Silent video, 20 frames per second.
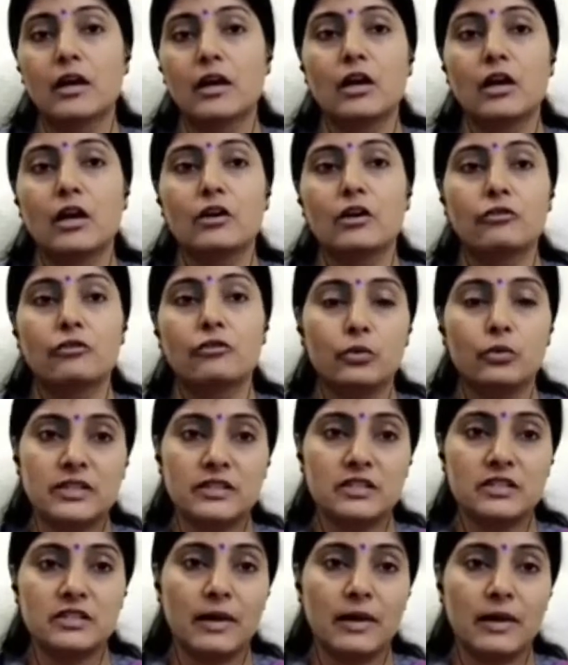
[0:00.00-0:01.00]
Few
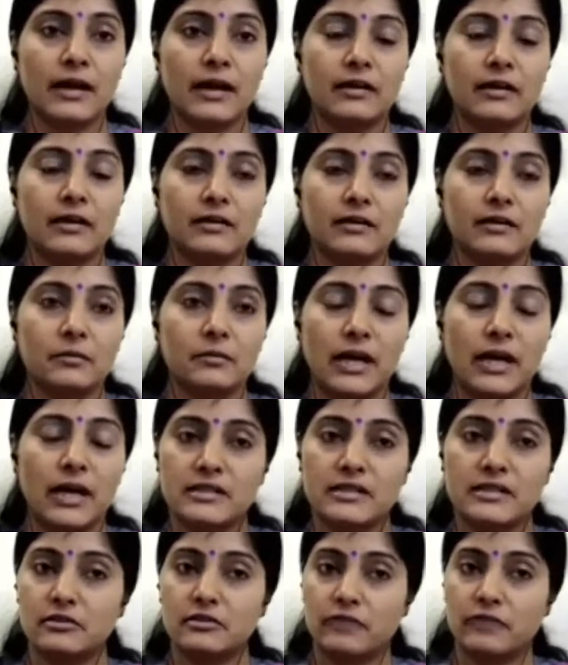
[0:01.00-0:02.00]
months back, my
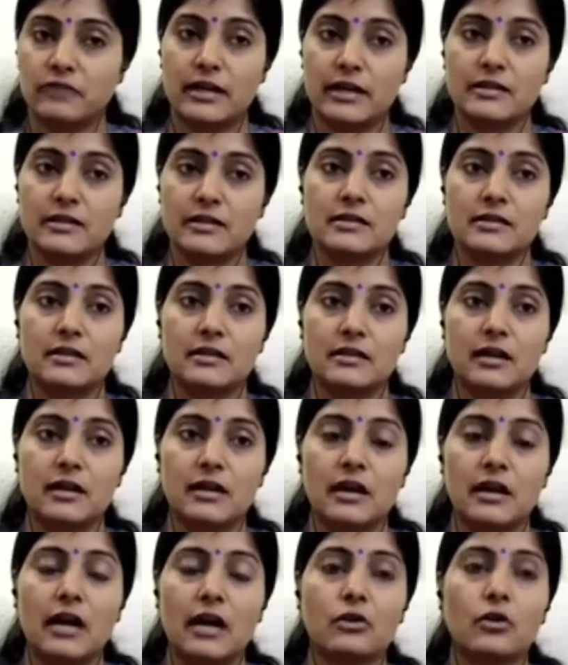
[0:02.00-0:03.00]
dear friends,
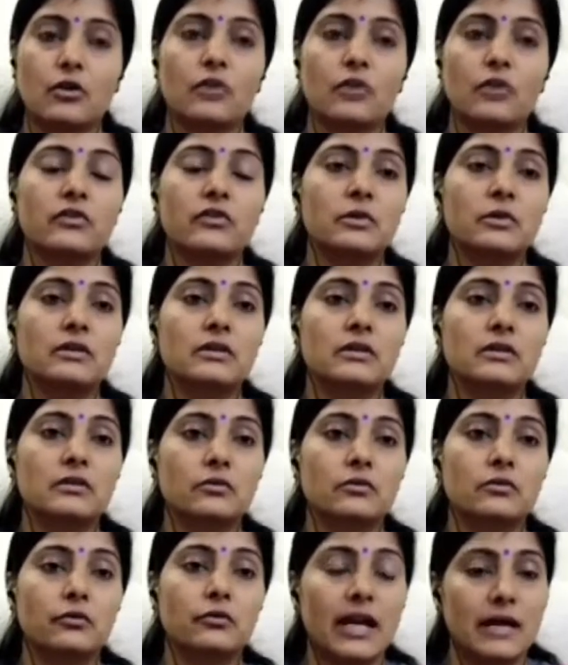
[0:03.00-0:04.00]
our Honorable
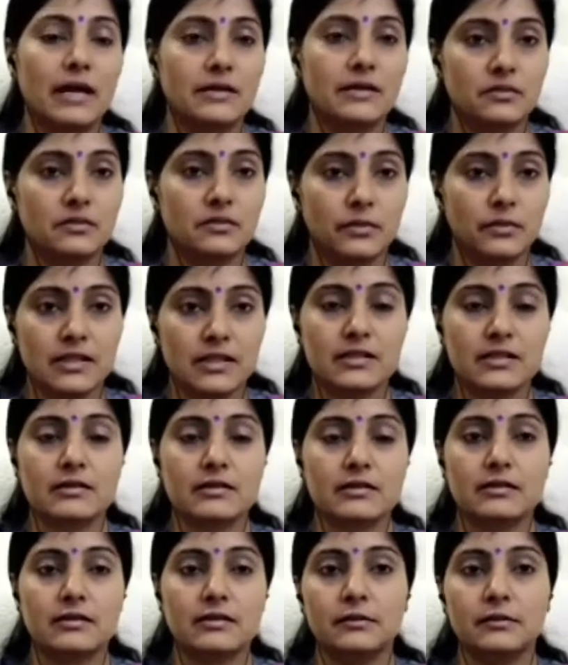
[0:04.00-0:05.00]
Finance
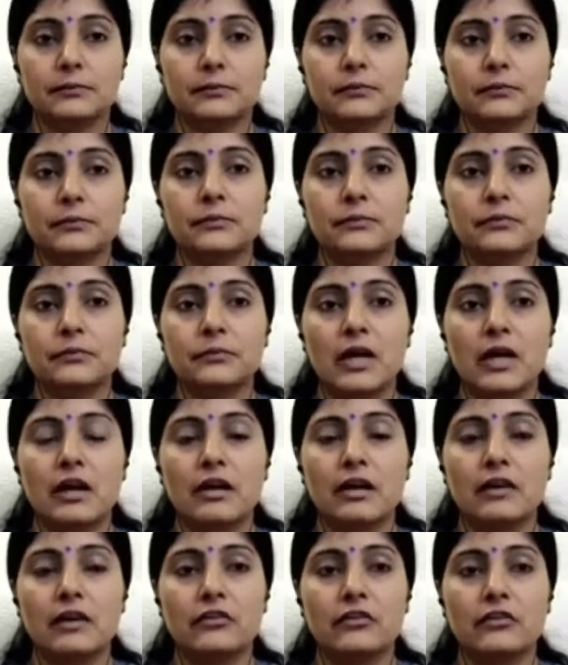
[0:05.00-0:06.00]
Minister
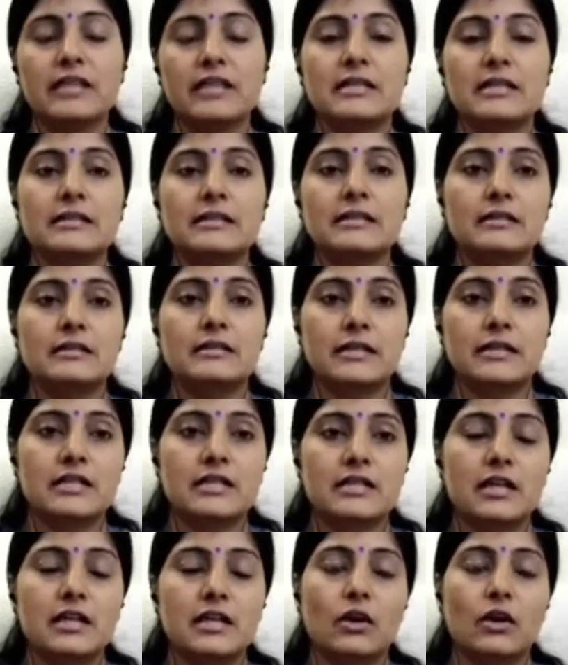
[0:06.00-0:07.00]
released the data
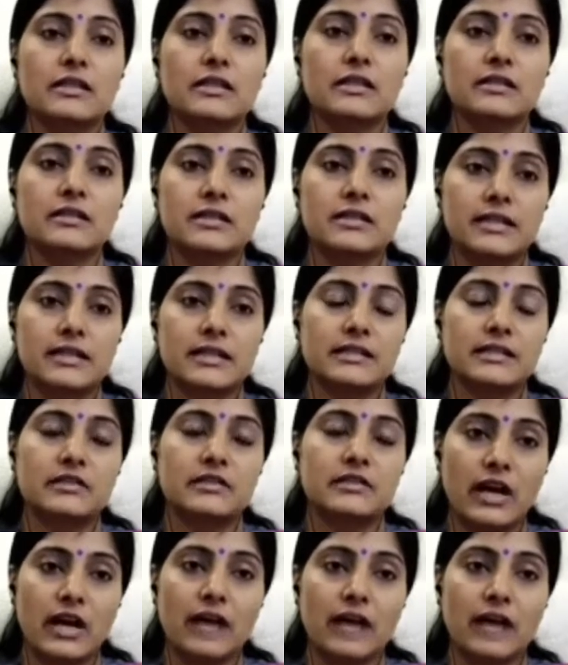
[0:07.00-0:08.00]
on the state
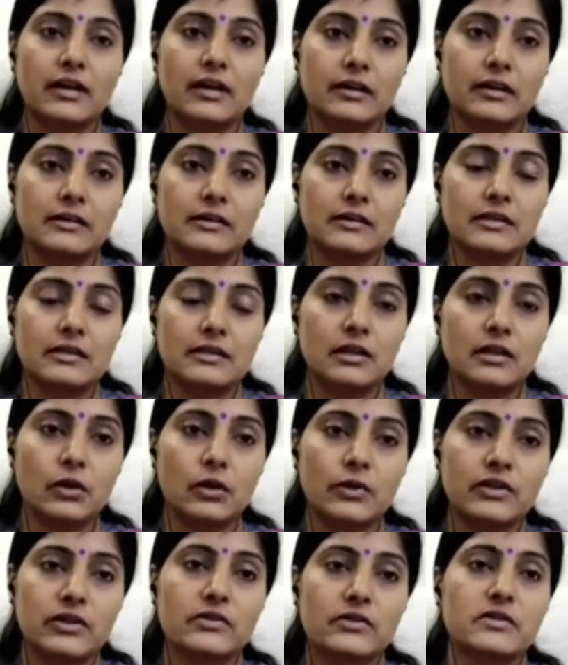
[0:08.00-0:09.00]
rankings
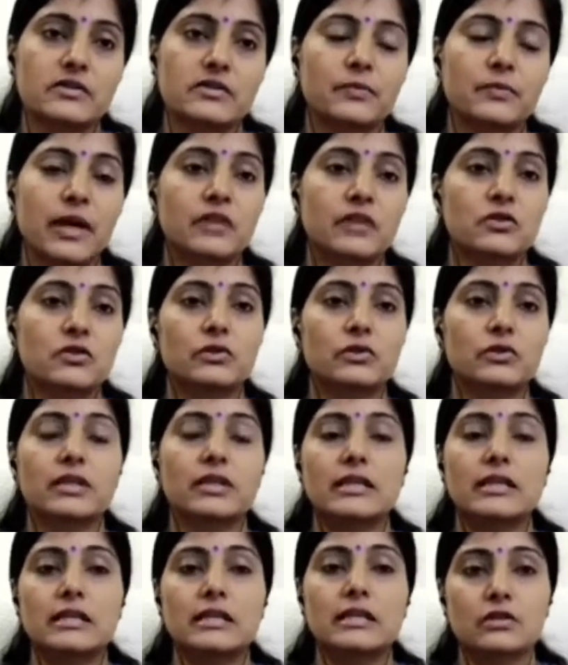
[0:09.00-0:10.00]
with respect to the
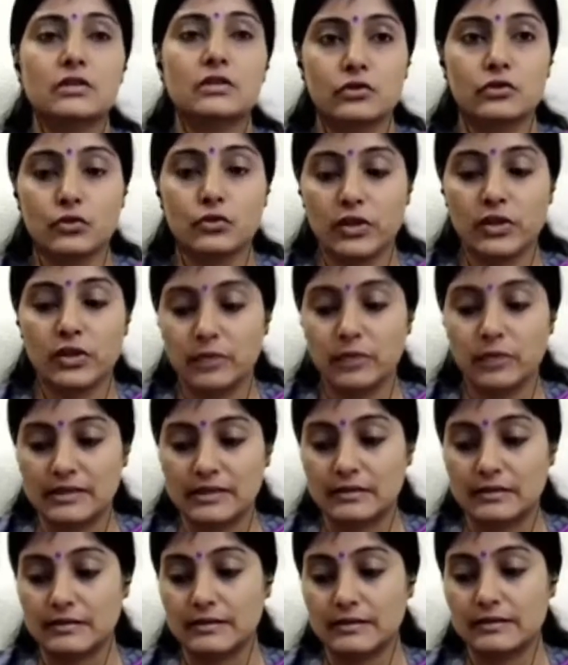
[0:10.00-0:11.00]
ease of doing business.